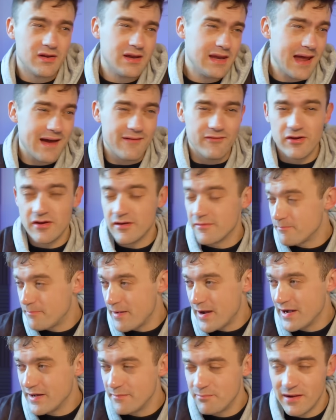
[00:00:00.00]
Lavia that
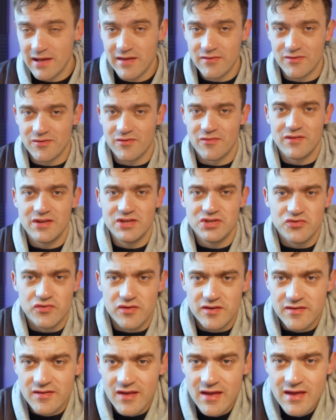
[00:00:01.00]
barely plays because of
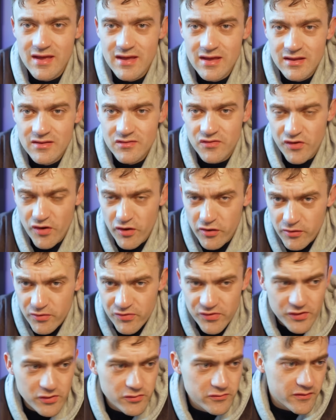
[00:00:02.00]
injuries, Thiago
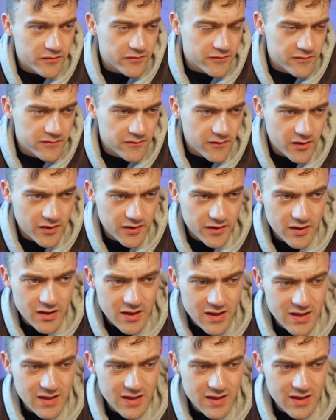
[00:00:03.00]
Silva, Fofana,